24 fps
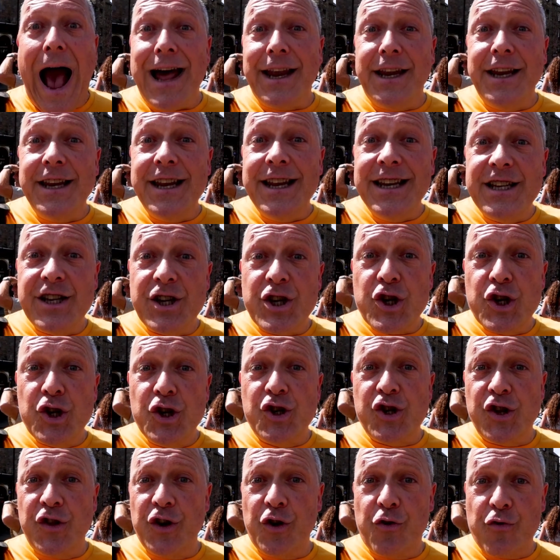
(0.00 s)
And in addition
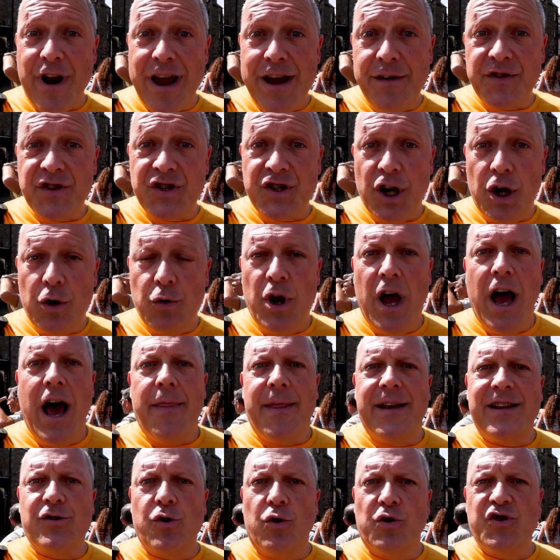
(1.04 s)
to the gravestone,
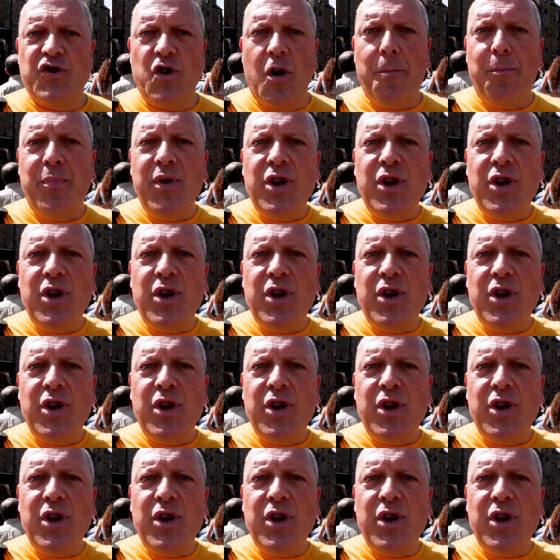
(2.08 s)
there's also a